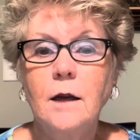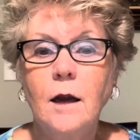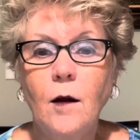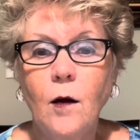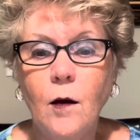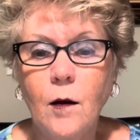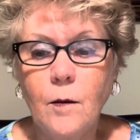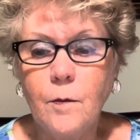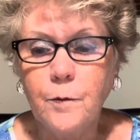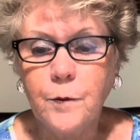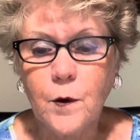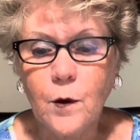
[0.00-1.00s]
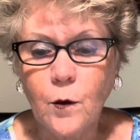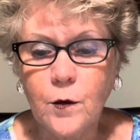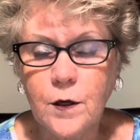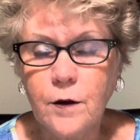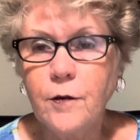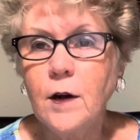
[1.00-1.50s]
or
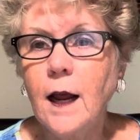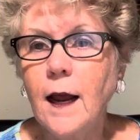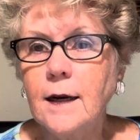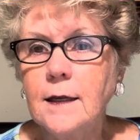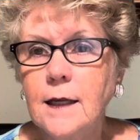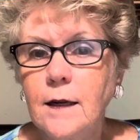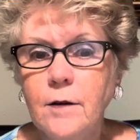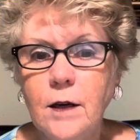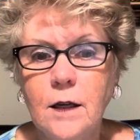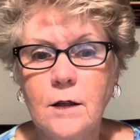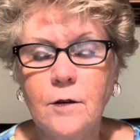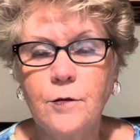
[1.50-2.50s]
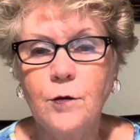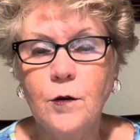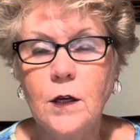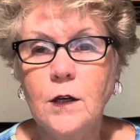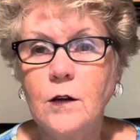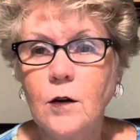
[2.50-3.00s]
different activities, if we're
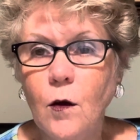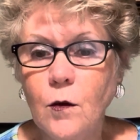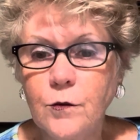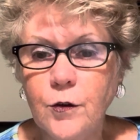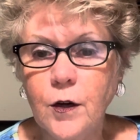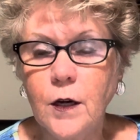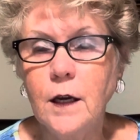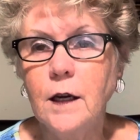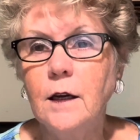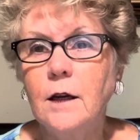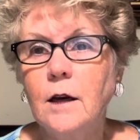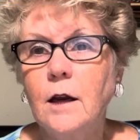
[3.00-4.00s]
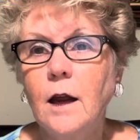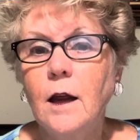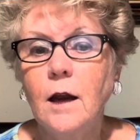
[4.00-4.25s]
indulging in